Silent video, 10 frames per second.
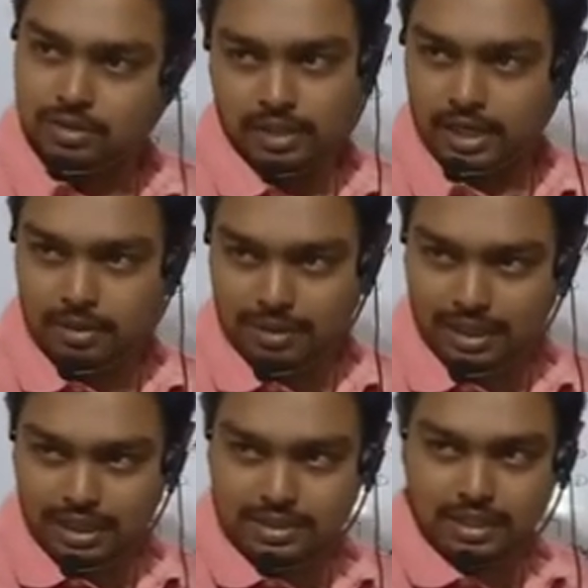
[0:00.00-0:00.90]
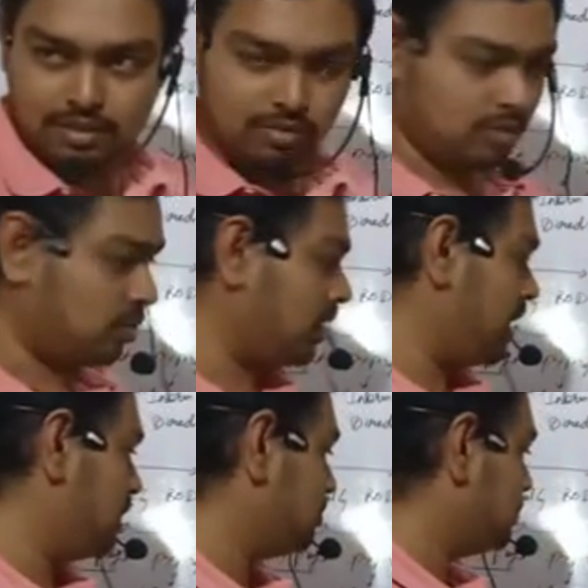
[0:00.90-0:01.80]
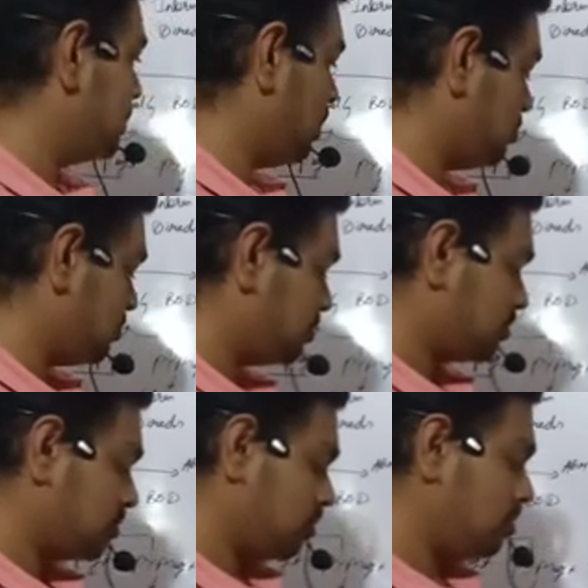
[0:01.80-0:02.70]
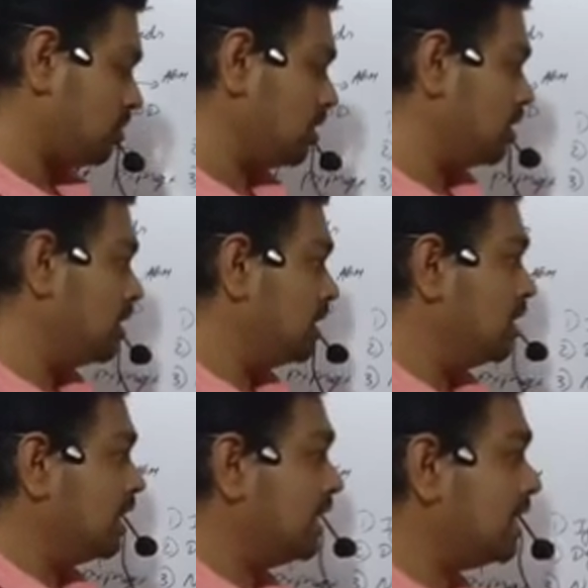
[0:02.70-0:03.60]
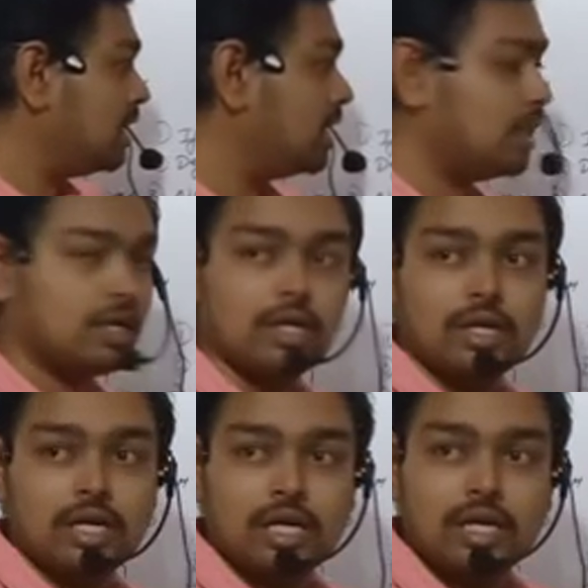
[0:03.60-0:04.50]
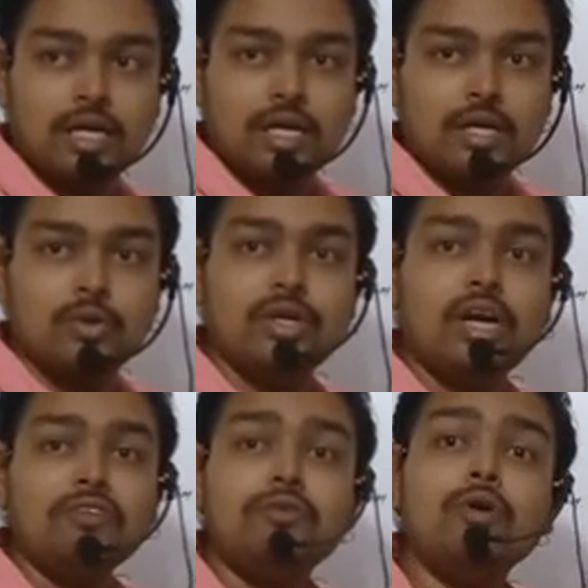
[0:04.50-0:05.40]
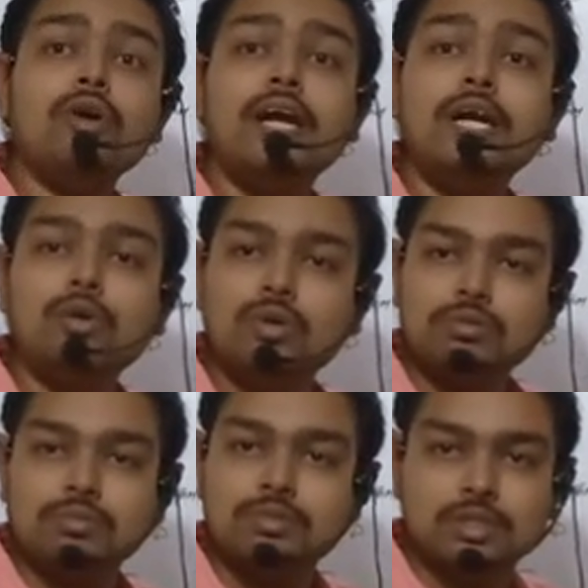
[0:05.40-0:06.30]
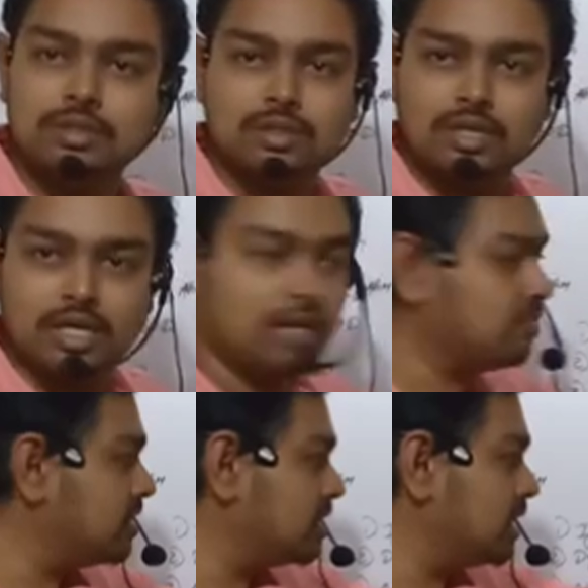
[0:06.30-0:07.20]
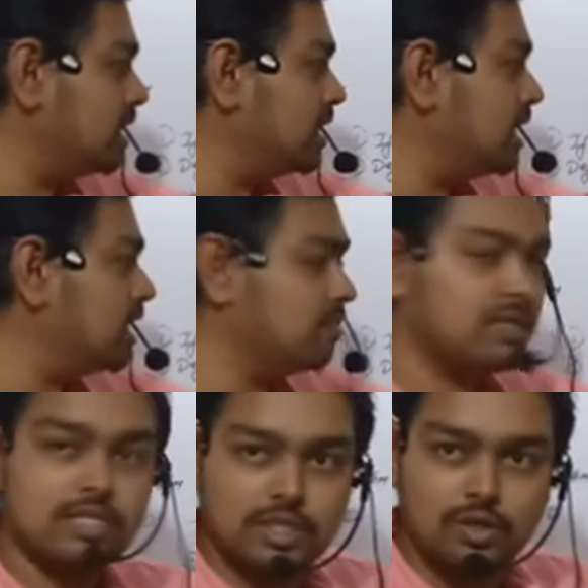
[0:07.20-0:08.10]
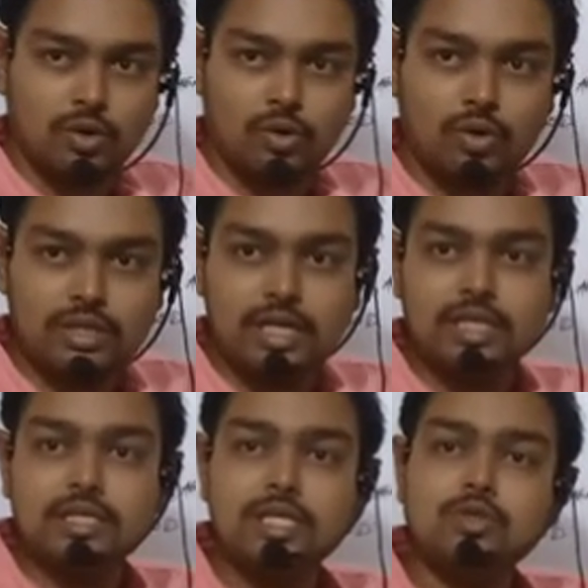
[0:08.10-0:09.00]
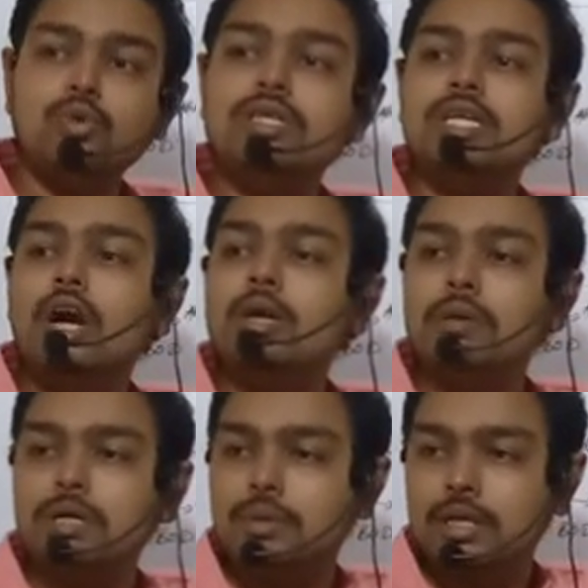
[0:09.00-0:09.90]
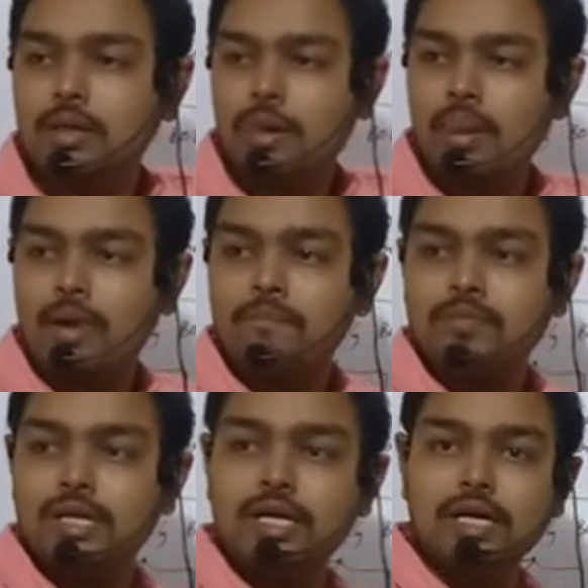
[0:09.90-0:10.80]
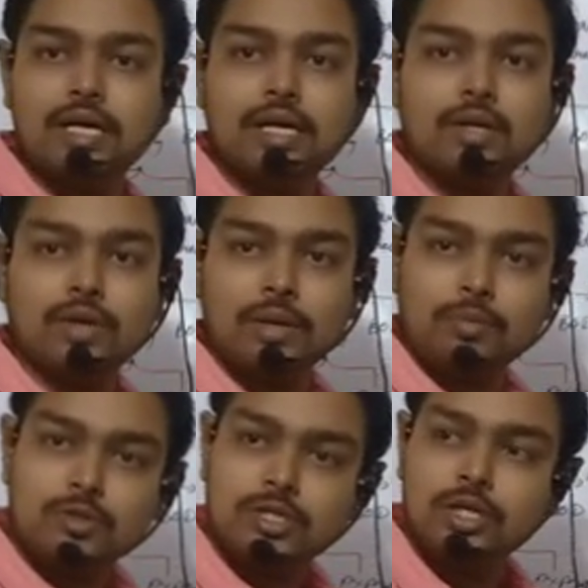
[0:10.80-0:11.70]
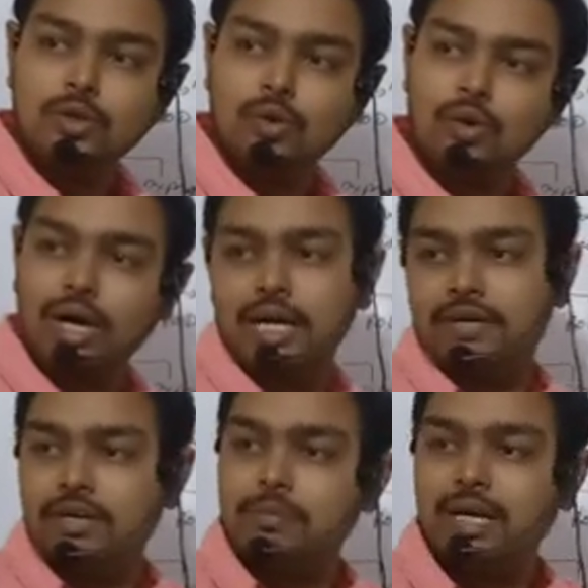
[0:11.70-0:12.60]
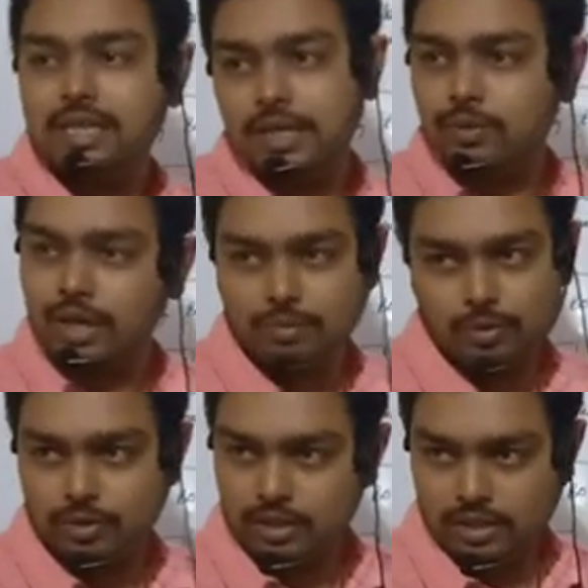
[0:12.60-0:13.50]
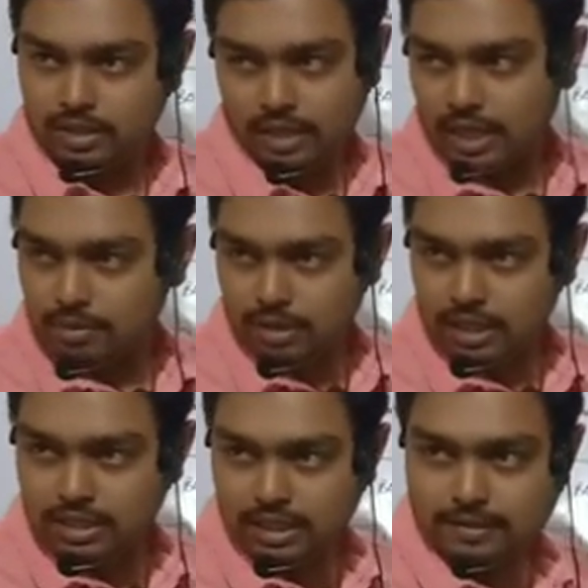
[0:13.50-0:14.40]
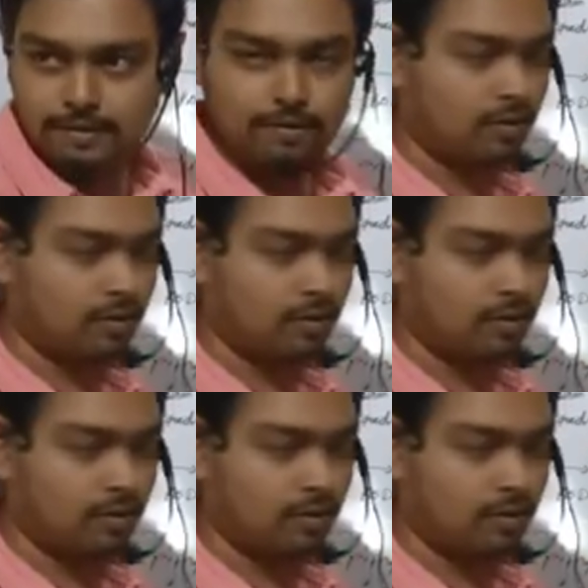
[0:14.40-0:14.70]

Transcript: Can you able to understand? Okay, now here you need not follow rate rule. If the third year, if it's 0, then this rule is not applicable. Here you can put 0 and divided by 3 you can put. Can you able to understand?